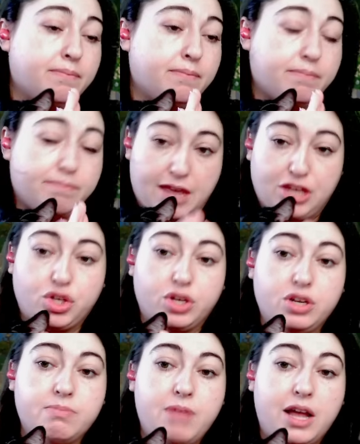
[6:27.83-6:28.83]
Make sure
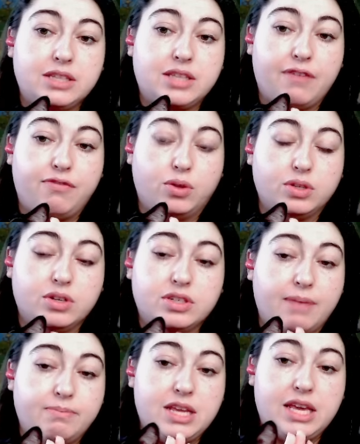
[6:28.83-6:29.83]
your mods folder is
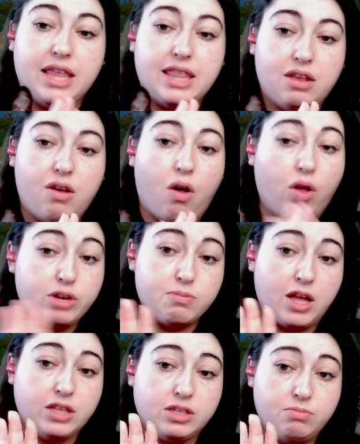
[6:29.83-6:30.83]
empty and that all your
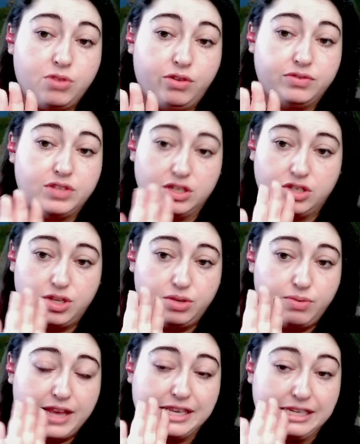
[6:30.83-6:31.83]
mods are moved
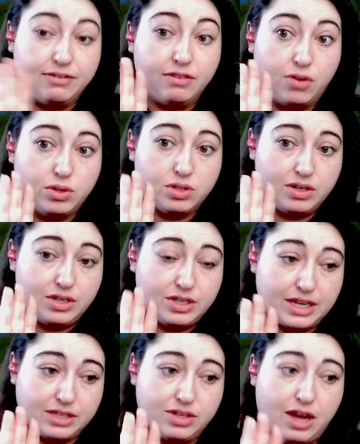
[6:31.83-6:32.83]
to a different folder on your
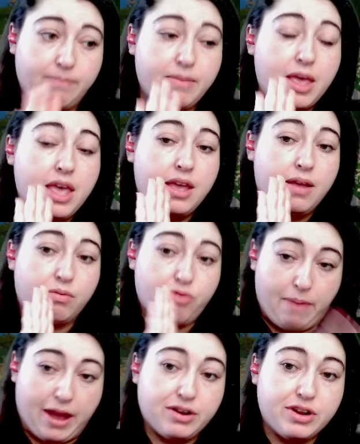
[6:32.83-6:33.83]
desktop.
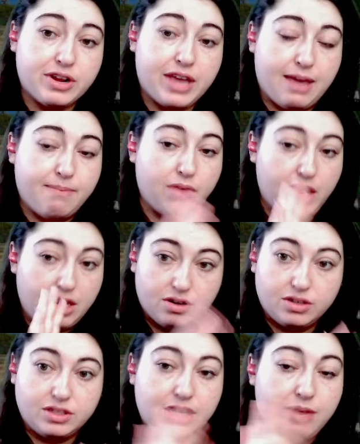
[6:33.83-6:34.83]
Repair your game, either
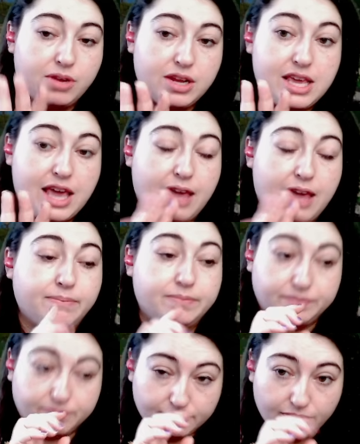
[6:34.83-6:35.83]
in Steam or EA.
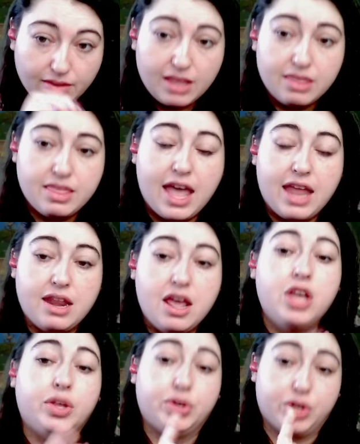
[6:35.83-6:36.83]
Then
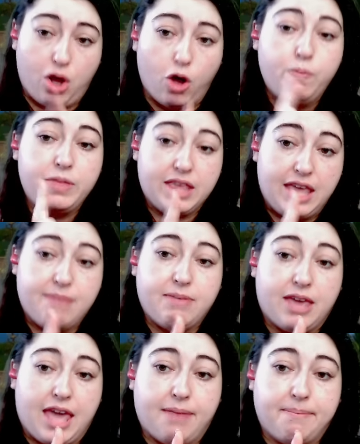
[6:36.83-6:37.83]
you're going to open the game
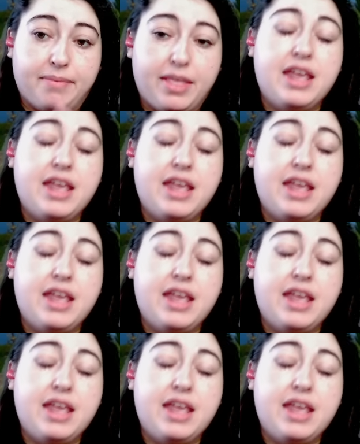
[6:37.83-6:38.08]
again.